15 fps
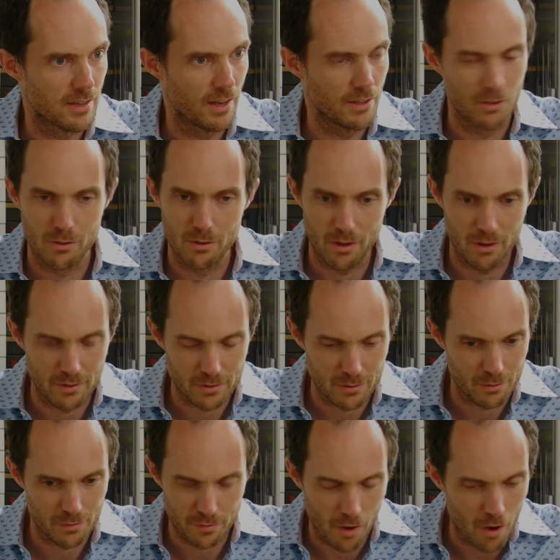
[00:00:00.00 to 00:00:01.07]
and you're not
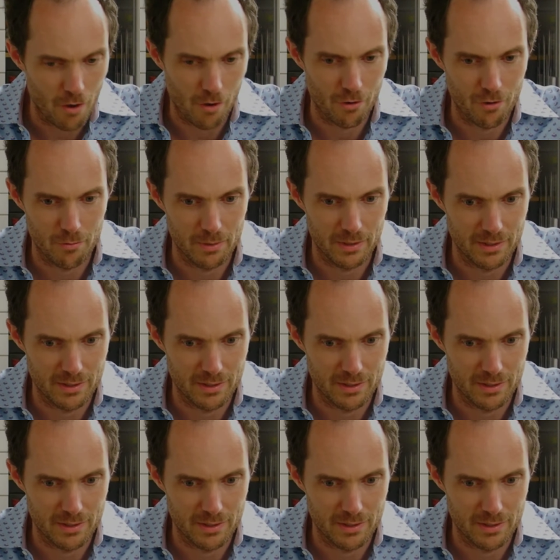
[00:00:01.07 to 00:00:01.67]
sort of horribly